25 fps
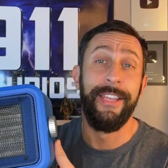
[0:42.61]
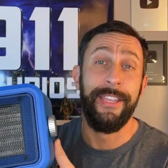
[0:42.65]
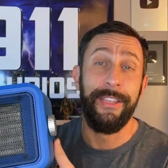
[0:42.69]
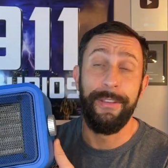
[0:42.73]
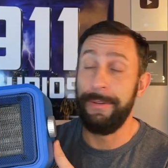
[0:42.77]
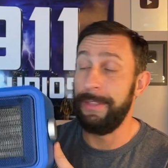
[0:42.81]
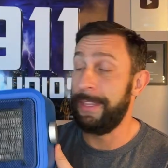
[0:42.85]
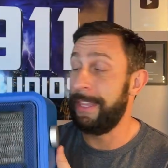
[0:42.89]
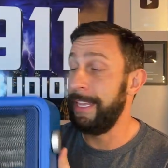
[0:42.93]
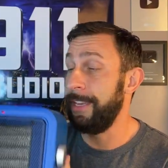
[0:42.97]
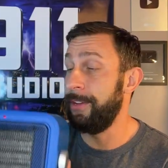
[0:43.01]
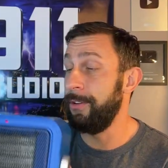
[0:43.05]

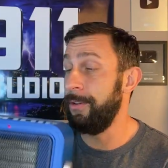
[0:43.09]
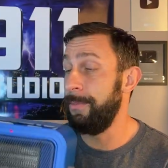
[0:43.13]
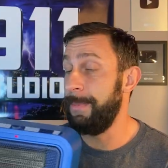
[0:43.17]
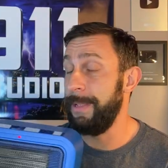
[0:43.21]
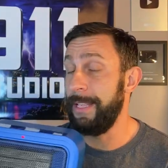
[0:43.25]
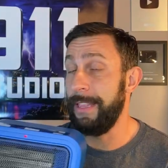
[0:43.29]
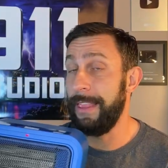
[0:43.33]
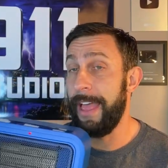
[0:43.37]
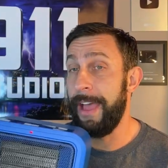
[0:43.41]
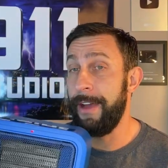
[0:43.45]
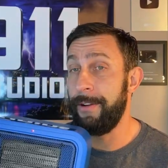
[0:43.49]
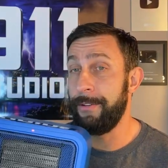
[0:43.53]
You would think it would
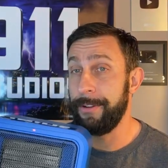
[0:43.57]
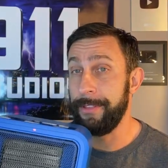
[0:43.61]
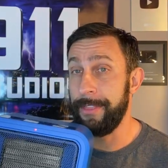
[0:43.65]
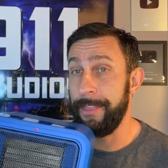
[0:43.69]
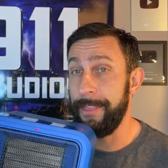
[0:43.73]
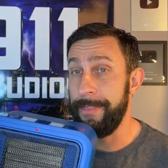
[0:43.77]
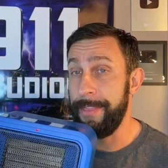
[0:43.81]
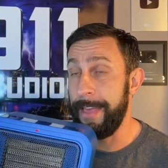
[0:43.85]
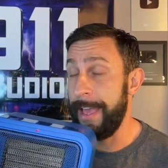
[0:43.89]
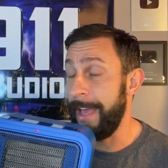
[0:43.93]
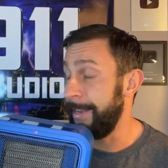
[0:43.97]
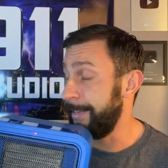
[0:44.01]
be louder
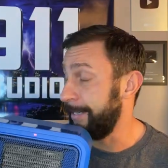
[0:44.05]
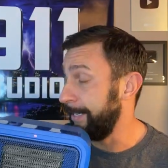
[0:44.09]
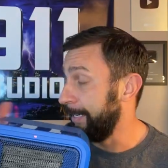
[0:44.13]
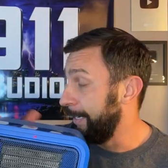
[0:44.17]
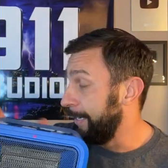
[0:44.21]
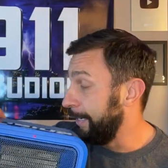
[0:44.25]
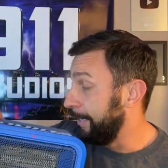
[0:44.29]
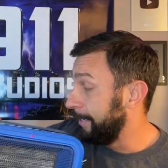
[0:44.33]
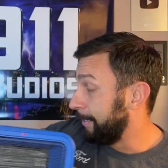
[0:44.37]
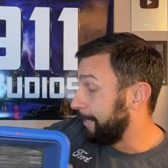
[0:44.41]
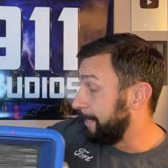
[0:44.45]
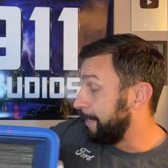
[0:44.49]
than that.
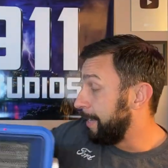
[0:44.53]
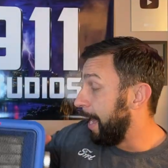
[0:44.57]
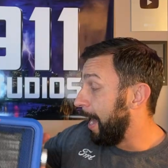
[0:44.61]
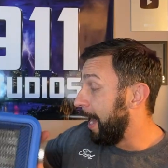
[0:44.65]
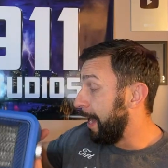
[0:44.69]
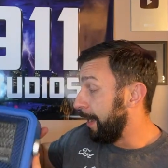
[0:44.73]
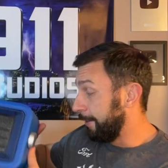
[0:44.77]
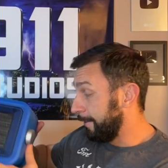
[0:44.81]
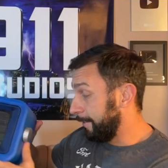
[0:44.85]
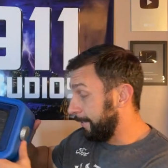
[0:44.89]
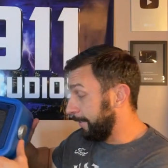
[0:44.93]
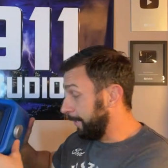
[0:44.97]
It is
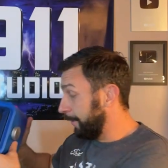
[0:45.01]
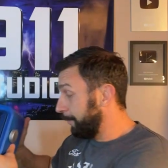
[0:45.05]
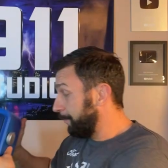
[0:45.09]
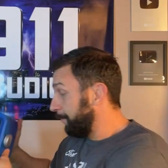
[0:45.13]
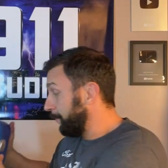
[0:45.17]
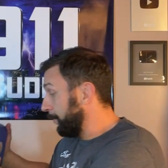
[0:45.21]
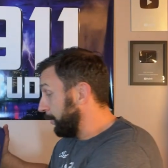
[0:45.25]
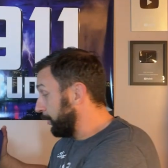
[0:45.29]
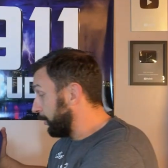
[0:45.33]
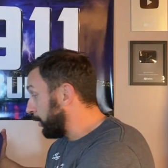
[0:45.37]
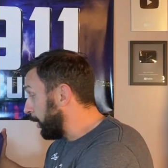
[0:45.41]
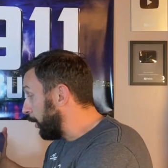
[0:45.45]
not.
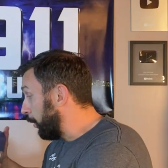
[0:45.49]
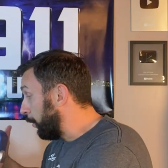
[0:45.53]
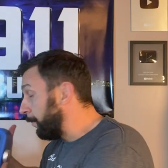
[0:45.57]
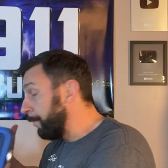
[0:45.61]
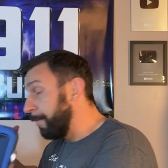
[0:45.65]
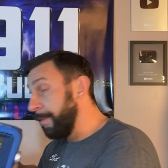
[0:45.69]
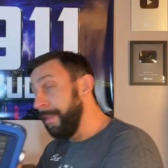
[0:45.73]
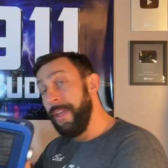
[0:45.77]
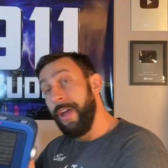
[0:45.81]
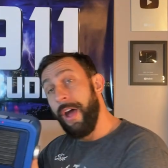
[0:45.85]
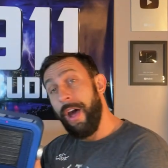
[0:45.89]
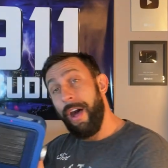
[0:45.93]

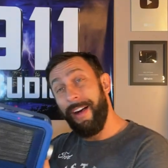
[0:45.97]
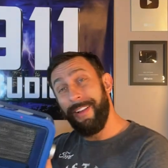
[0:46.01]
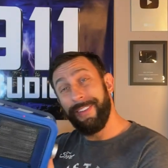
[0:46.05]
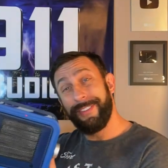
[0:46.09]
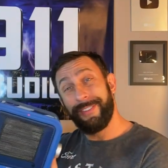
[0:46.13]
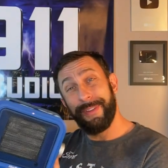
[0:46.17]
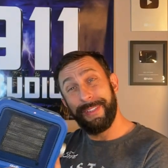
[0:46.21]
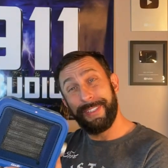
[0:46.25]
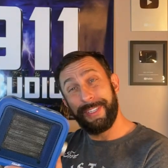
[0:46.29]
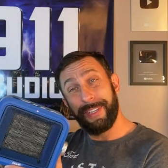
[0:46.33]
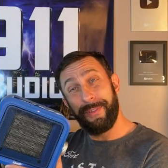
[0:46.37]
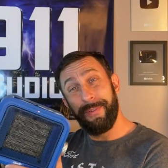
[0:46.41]
So
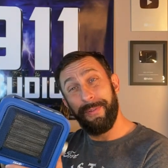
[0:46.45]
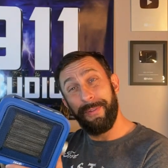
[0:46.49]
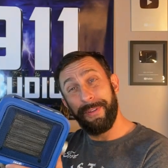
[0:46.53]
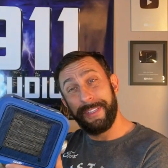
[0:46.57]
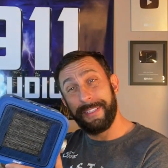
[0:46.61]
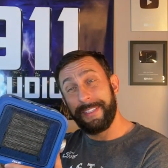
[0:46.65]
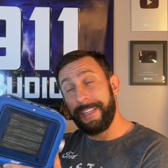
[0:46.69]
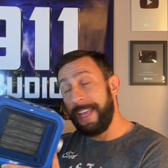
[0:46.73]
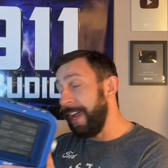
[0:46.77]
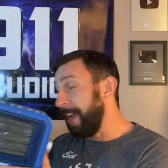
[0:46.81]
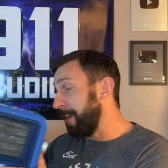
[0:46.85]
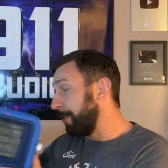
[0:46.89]
also it's a cool
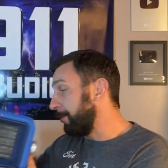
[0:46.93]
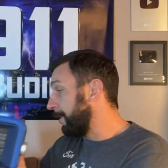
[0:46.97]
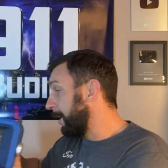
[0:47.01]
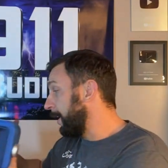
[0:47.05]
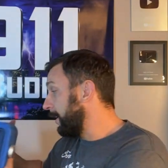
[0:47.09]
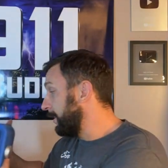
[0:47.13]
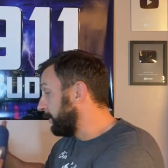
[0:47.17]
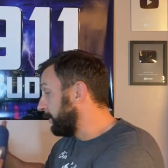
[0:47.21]
design, right?